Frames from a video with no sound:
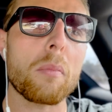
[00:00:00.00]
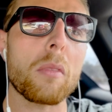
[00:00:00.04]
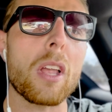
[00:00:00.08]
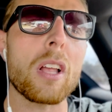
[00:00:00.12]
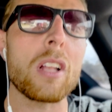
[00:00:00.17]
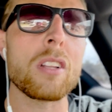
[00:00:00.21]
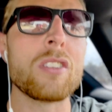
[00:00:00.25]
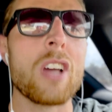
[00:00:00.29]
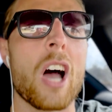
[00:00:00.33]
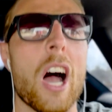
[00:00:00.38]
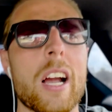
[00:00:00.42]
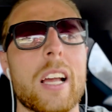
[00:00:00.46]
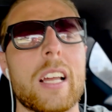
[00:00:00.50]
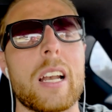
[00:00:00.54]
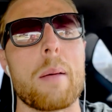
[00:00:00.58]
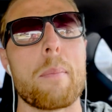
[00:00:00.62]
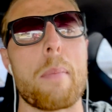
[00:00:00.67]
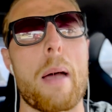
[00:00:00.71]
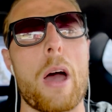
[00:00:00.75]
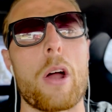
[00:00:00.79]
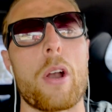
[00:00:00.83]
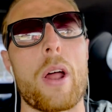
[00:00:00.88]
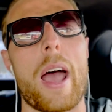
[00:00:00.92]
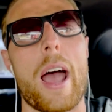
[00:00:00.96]
talking
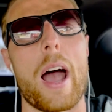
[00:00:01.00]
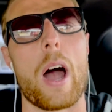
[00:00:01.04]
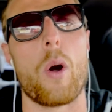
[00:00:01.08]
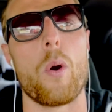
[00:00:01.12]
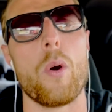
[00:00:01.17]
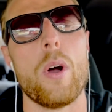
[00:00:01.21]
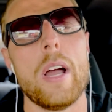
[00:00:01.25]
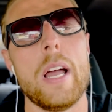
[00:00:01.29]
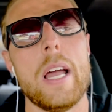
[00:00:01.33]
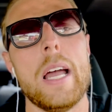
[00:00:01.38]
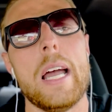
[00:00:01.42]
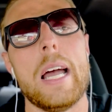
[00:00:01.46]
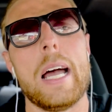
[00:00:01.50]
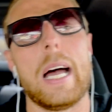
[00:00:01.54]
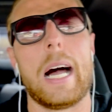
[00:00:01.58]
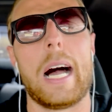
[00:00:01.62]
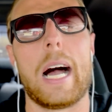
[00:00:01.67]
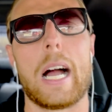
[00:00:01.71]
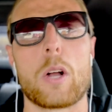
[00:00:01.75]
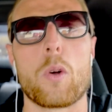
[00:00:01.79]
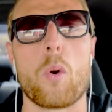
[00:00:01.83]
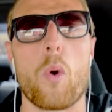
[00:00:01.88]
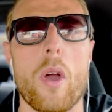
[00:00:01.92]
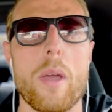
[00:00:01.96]
about how
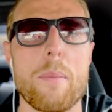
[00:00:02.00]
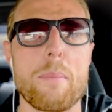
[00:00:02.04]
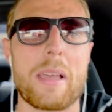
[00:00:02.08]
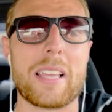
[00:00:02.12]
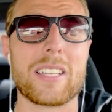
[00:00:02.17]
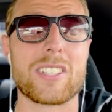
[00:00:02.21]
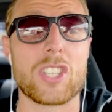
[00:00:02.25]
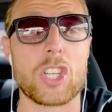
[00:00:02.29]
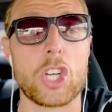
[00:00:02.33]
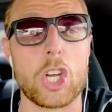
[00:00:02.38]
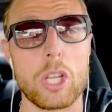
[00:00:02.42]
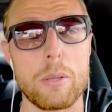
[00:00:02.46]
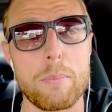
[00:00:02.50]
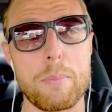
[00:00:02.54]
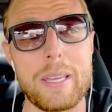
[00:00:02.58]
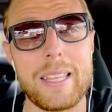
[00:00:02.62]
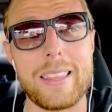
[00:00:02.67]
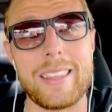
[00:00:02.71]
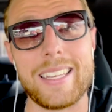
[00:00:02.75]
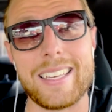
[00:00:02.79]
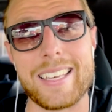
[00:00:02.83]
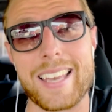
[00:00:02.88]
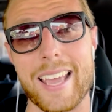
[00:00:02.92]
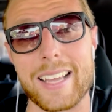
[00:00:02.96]
Coinbase could be
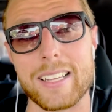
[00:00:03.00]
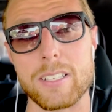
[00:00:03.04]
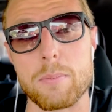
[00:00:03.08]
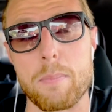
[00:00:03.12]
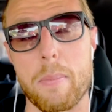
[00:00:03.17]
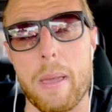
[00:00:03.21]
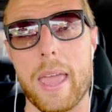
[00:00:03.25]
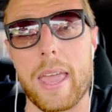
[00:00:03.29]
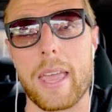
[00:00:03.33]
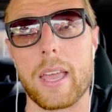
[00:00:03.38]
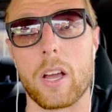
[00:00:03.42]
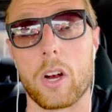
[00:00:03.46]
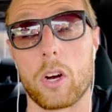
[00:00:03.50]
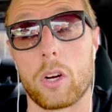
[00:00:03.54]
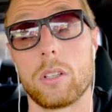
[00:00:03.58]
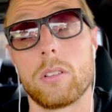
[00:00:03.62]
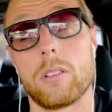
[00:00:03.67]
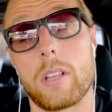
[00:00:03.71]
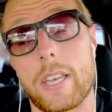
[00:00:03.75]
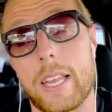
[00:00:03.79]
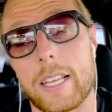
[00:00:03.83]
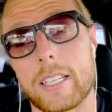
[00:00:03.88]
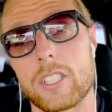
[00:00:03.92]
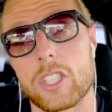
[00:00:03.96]
the next bank or
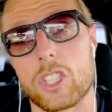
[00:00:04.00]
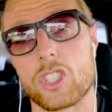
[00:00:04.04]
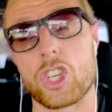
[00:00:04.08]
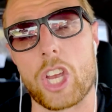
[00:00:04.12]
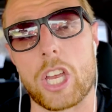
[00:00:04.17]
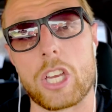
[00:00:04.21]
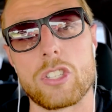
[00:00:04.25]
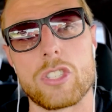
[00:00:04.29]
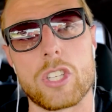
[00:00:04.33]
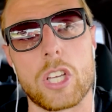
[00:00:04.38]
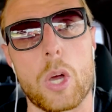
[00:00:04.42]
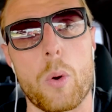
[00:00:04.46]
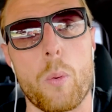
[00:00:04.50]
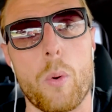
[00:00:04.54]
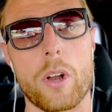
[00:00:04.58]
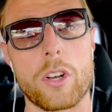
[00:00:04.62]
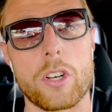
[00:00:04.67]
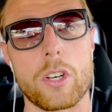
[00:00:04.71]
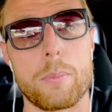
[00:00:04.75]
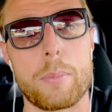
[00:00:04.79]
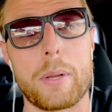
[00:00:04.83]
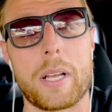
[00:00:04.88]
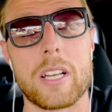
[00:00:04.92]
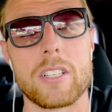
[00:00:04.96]
the next exchange to go
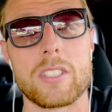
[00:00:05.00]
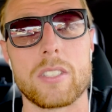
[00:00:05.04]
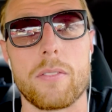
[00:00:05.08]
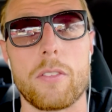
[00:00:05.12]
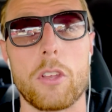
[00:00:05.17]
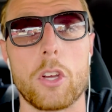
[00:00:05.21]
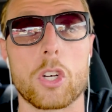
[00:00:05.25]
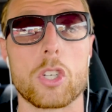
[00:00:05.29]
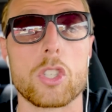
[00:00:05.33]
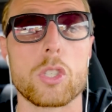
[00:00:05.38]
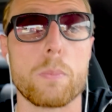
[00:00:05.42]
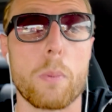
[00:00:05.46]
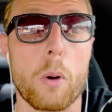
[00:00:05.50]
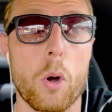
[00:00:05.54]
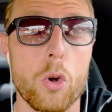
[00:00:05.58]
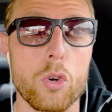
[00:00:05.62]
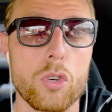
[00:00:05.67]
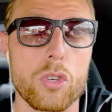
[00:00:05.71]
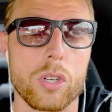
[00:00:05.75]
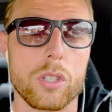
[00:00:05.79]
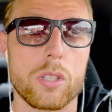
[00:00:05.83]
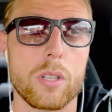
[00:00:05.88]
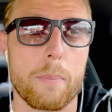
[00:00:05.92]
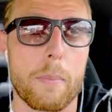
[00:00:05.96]
under because of their
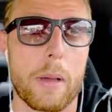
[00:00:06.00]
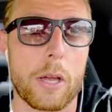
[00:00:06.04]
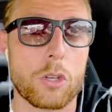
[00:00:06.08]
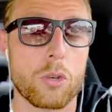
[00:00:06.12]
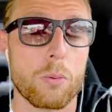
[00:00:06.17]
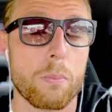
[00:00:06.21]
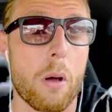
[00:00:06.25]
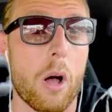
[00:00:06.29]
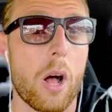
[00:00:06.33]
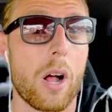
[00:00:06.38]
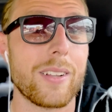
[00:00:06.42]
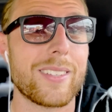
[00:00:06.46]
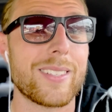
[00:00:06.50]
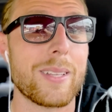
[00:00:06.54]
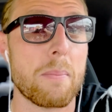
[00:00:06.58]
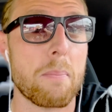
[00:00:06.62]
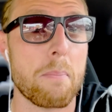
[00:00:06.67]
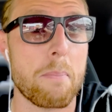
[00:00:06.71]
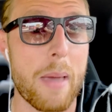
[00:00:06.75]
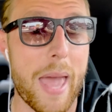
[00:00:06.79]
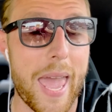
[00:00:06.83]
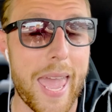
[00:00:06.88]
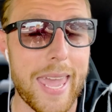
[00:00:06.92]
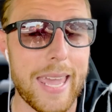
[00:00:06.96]
exposure to Metropolitan
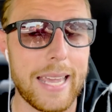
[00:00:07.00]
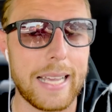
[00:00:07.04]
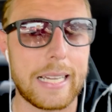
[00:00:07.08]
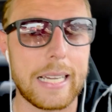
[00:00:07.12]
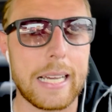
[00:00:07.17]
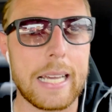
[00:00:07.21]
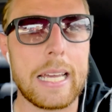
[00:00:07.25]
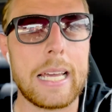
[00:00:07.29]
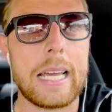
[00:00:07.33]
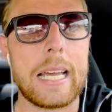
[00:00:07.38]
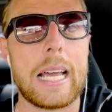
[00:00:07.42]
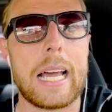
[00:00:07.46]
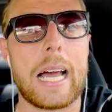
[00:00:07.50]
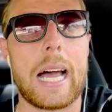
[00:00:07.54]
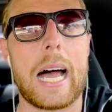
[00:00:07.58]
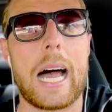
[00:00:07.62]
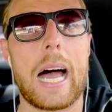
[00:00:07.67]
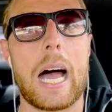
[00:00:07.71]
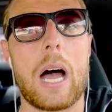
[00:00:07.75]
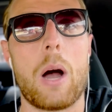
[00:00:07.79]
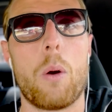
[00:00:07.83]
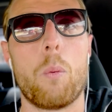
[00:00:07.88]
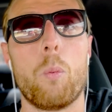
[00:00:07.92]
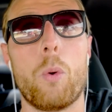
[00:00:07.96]
Bank,
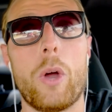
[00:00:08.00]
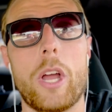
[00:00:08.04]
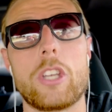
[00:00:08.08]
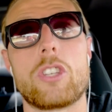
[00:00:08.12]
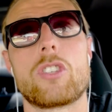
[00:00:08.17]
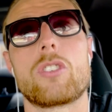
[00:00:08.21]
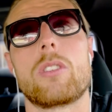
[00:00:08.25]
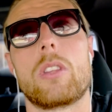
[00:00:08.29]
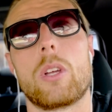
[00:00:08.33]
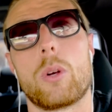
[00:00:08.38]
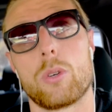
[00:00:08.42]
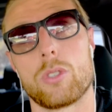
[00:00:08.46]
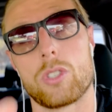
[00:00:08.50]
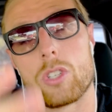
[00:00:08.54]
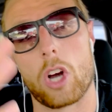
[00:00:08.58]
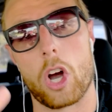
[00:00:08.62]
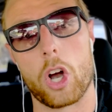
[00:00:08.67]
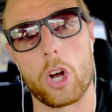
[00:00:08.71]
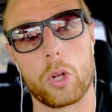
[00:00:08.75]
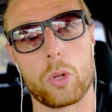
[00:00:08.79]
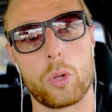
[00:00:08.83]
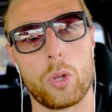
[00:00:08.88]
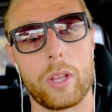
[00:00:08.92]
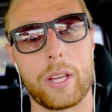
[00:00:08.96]
which there was an
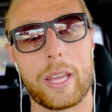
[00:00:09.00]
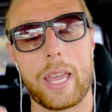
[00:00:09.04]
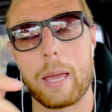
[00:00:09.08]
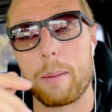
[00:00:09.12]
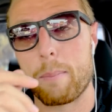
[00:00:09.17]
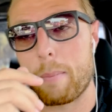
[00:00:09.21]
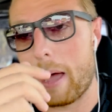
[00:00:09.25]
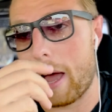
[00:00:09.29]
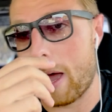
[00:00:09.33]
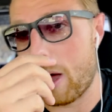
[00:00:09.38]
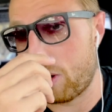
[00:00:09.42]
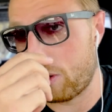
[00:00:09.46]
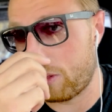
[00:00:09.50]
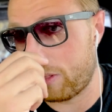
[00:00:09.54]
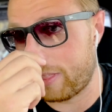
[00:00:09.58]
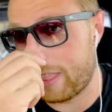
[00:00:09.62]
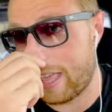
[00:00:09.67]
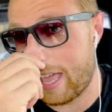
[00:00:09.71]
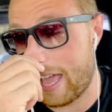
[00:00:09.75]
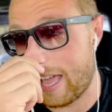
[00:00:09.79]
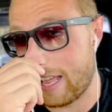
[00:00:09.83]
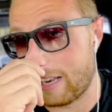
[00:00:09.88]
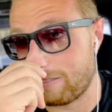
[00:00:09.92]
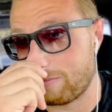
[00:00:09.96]
article that came out
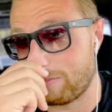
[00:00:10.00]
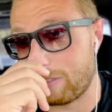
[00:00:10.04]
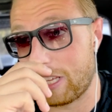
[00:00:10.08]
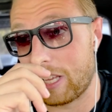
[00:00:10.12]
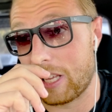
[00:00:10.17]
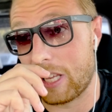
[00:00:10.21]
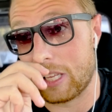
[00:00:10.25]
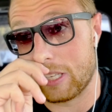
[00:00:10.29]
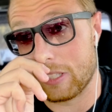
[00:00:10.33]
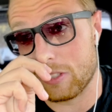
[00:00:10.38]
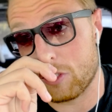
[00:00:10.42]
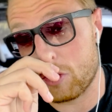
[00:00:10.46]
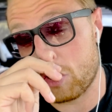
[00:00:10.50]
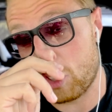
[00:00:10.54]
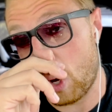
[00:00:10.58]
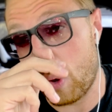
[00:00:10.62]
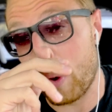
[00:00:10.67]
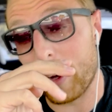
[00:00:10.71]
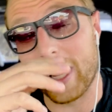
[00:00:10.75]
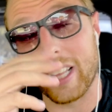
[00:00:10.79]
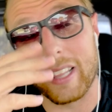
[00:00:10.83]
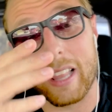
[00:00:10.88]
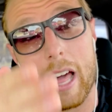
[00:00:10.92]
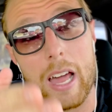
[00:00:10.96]
that is
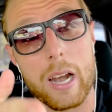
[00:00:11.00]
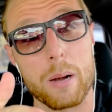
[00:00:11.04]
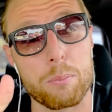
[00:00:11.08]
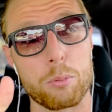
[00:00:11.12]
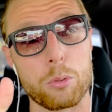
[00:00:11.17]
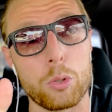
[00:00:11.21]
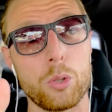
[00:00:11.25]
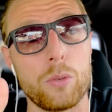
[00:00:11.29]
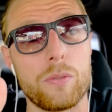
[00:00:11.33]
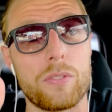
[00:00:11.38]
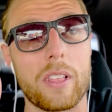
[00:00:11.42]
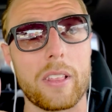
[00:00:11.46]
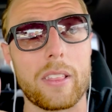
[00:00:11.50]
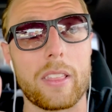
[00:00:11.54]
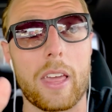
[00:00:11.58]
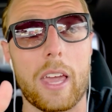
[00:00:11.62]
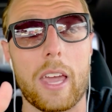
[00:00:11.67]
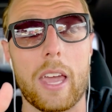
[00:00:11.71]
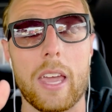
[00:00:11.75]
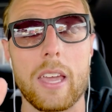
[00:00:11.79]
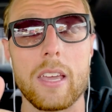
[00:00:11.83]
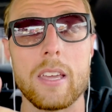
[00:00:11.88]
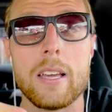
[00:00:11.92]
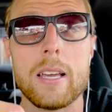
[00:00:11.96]
showing a lot of proof that
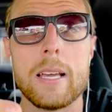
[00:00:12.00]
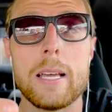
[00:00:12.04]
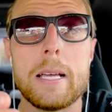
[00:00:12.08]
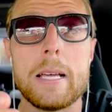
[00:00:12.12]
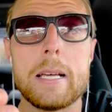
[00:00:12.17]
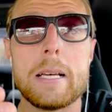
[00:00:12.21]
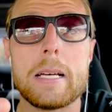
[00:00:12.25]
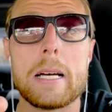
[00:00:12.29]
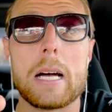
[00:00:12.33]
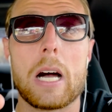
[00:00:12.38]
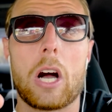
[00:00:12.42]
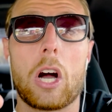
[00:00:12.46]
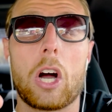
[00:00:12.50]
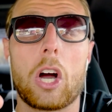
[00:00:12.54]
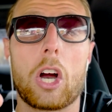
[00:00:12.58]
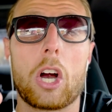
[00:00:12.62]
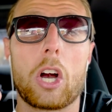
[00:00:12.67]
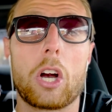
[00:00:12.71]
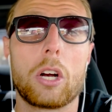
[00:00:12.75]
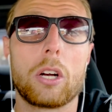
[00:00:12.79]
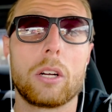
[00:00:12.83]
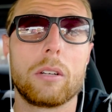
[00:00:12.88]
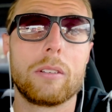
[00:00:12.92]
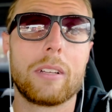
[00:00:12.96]
they
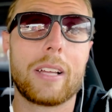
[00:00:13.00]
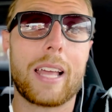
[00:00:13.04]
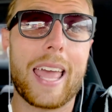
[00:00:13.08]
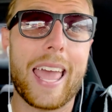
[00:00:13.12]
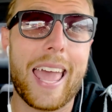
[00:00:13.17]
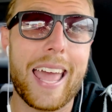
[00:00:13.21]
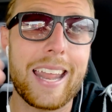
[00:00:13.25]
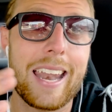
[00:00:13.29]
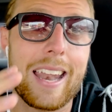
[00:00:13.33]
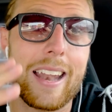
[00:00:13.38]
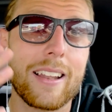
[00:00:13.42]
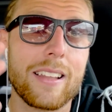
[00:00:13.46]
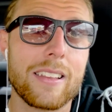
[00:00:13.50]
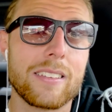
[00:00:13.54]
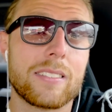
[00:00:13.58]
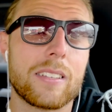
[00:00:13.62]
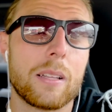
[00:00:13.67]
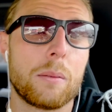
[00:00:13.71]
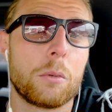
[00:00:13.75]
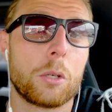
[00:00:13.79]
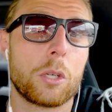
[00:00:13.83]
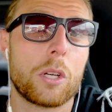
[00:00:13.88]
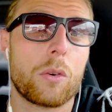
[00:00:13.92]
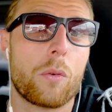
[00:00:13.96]
are headed in a
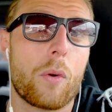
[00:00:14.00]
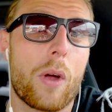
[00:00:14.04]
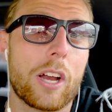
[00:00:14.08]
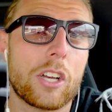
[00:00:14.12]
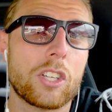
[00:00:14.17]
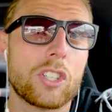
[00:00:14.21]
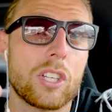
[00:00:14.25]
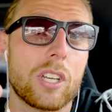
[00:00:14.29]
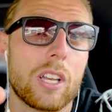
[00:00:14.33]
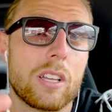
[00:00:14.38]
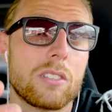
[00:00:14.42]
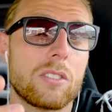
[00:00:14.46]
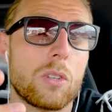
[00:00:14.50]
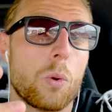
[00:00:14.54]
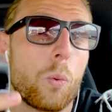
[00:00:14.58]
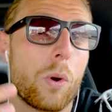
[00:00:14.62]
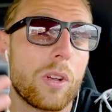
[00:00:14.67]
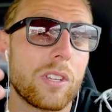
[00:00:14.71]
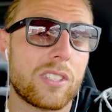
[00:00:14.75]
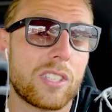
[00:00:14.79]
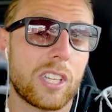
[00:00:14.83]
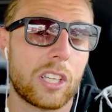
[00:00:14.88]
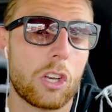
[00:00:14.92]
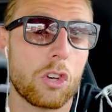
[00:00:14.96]
similar direction as to
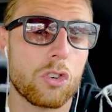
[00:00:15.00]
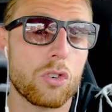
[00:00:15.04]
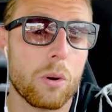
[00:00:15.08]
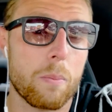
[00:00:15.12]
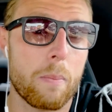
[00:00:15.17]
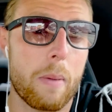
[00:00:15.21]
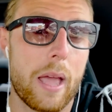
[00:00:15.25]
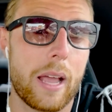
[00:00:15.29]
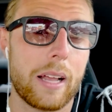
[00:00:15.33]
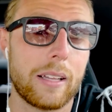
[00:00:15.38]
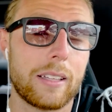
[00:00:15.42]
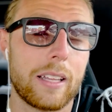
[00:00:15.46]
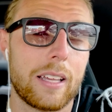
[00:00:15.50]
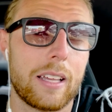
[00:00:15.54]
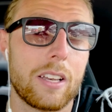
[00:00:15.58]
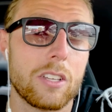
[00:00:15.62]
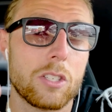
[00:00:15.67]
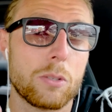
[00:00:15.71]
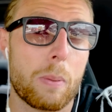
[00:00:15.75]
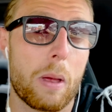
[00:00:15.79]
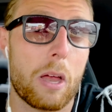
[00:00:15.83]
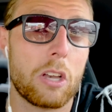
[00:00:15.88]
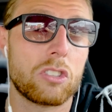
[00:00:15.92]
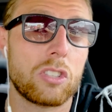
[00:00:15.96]
what Signature Bank did,
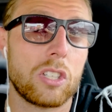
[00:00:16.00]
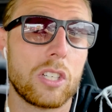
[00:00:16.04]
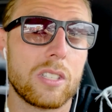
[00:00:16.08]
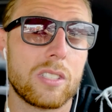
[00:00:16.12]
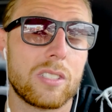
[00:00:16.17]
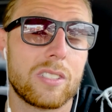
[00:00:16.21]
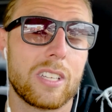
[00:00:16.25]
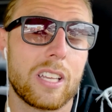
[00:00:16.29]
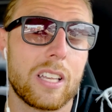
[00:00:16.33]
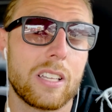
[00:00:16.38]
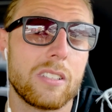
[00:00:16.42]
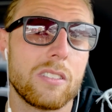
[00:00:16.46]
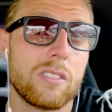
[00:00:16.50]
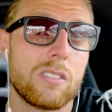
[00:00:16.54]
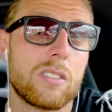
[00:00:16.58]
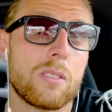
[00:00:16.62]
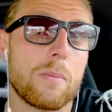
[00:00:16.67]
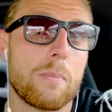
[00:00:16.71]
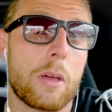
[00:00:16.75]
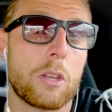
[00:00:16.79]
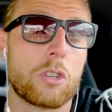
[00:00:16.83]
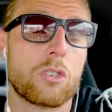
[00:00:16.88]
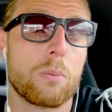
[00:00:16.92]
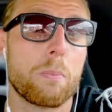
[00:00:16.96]
especially since
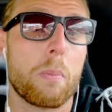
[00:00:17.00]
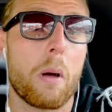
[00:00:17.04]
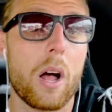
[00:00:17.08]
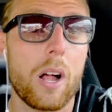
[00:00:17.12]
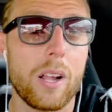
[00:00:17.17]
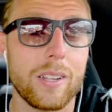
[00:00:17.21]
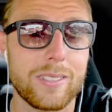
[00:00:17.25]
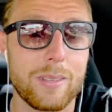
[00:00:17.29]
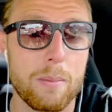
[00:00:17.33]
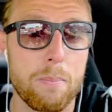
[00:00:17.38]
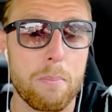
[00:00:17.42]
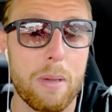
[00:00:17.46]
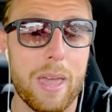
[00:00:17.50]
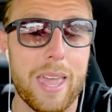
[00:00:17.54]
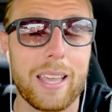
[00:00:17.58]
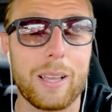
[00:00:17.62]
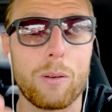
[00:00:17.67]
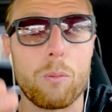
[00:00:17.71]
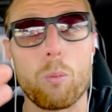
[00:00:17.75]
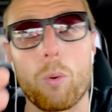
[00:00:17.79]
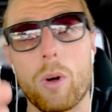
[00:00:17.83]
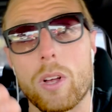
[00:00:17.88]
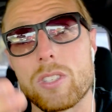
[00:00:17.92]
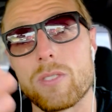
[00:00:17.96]
Metropolitan Bank
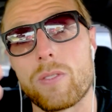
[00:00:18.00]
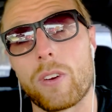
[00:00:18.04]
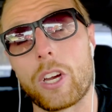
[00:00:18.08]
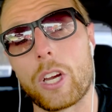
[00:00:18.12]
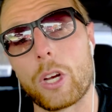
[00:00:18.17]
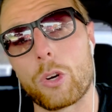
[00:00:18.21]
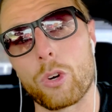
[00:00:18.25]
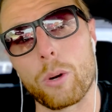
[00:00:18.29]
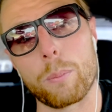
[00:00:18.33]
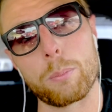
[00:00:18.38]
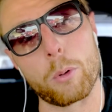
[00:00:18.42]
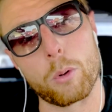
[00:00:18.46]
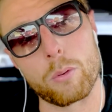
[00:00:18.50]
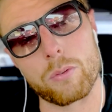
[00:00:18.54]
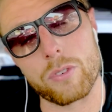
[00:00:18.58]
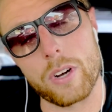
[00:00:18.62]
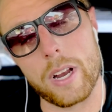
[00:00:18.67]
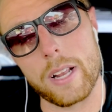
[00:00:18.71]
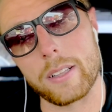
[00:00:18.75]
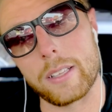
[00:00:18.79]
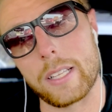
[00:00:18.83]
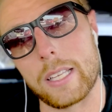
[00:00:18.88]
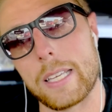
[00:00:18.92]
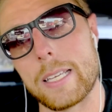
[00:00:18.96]
was very crypto
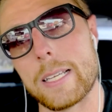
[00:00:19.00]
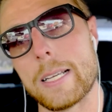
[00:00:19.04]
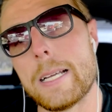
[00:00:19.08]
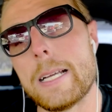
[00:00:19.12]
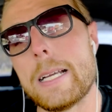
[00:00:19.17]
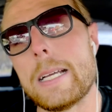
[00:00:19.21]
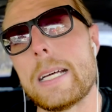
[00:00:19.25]
friendly.